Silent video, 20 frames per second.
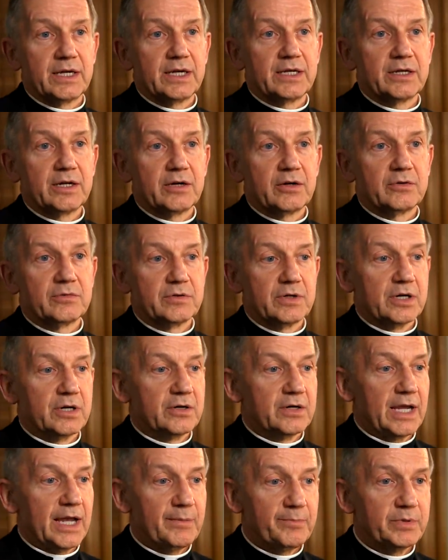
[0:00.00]
and
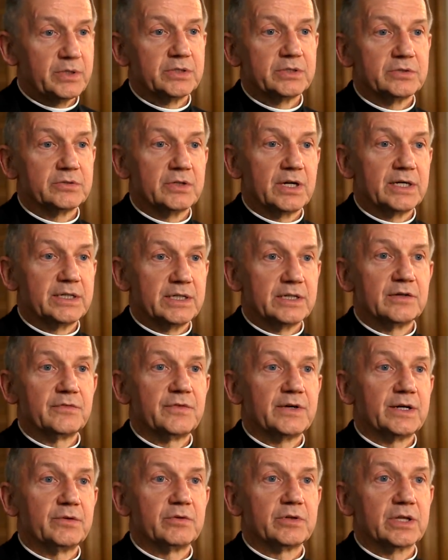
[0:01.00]
are happy to
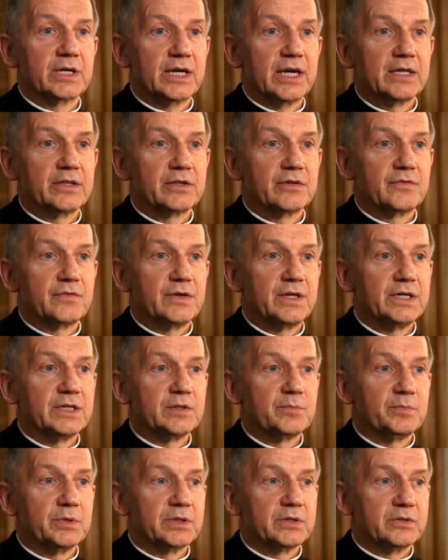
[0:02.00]
identify with the Catholic
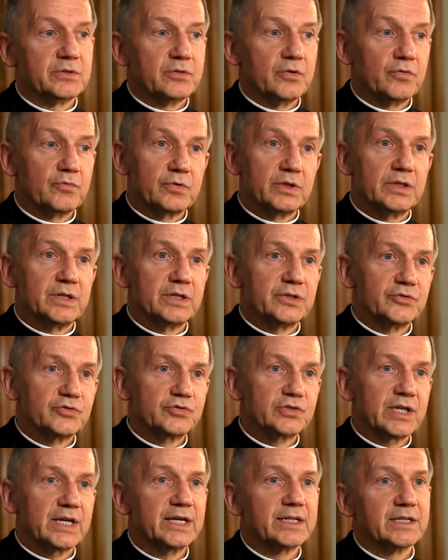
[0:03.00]
faith but don't really
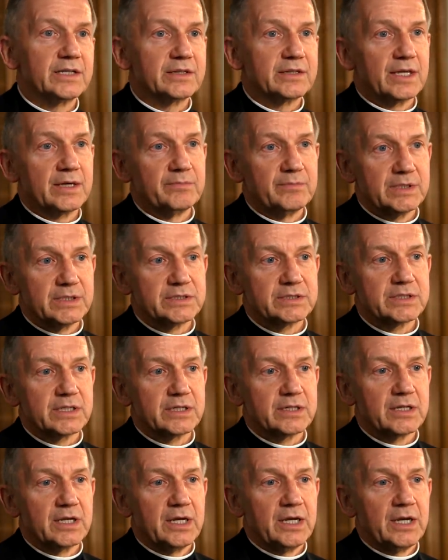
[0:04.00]
understand it, that means
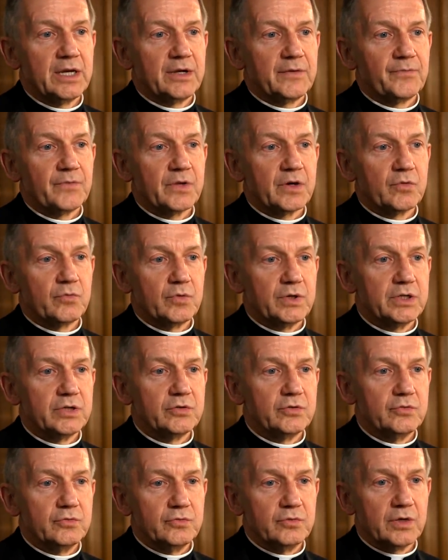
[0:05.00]
that we
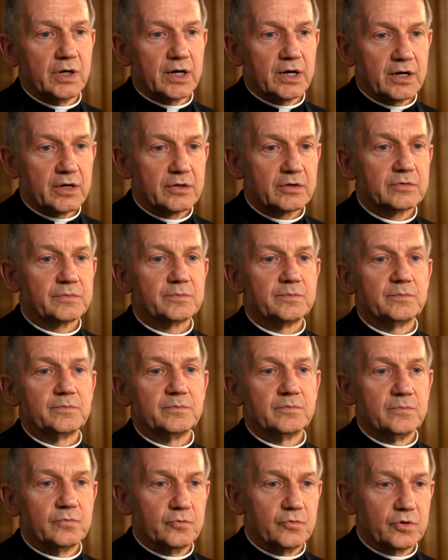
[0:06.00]
who are
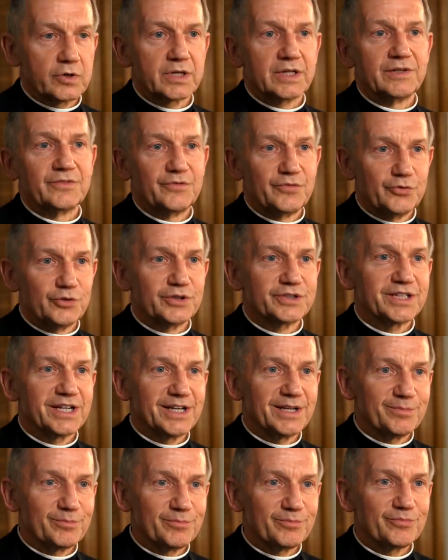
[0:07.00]
working
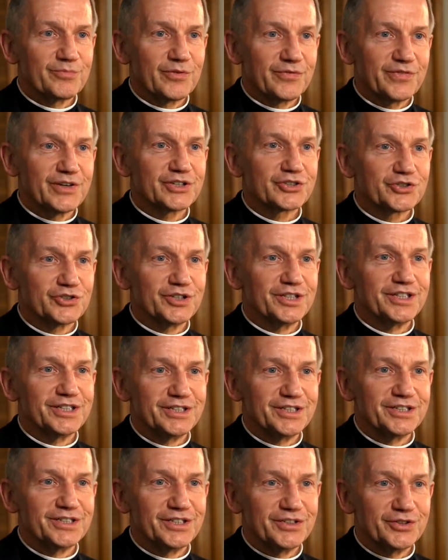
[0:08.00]
full-time
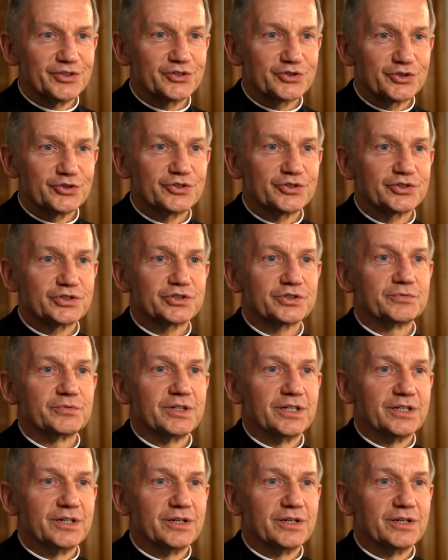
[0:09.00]
professionally in the church